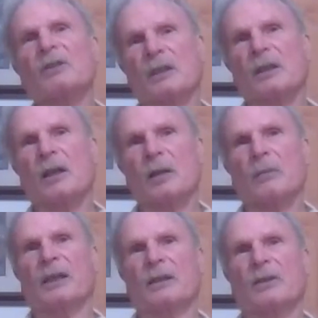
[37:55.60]
most of the
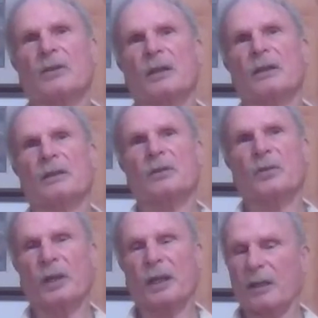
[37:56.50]
carbon in a
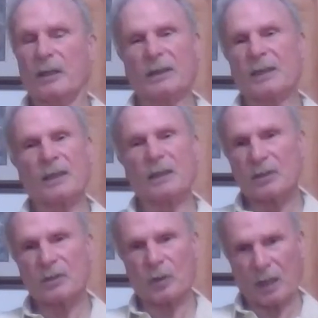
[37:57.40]
tree? Well, it's
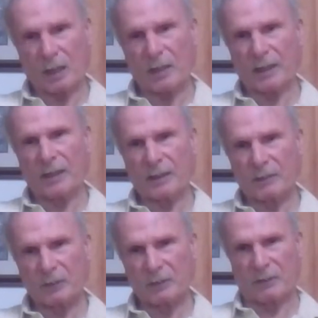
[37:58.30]
in the trunk and
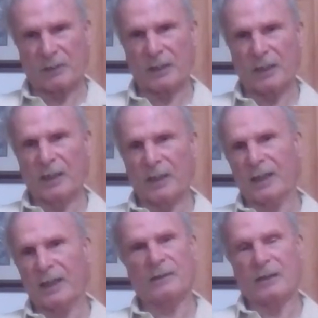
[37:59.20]
in the roots.
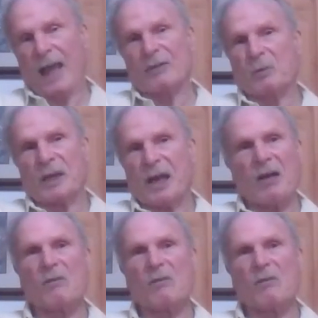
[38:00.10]
And as we